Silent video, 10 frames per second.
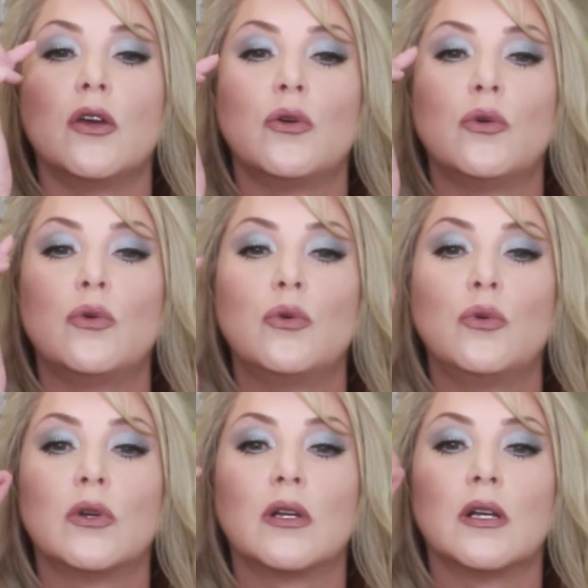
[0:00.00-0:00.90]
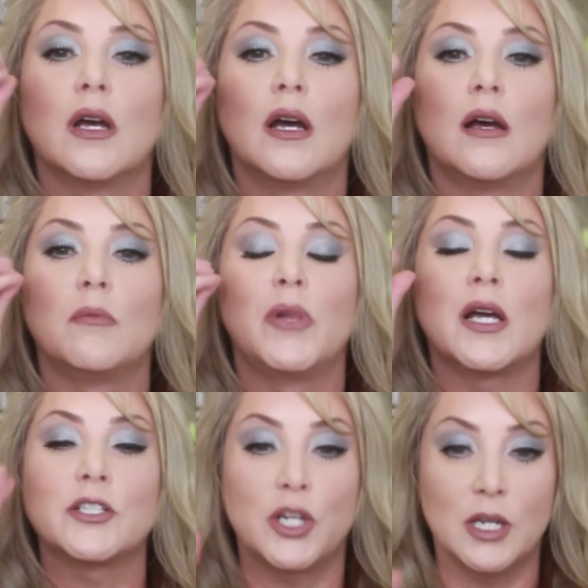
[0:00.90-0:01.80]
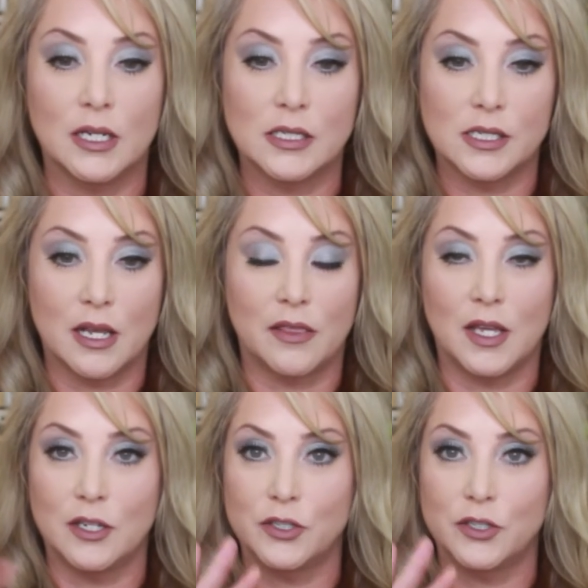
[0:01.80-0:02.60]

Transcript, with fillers: no uh, blotchiness, nothing.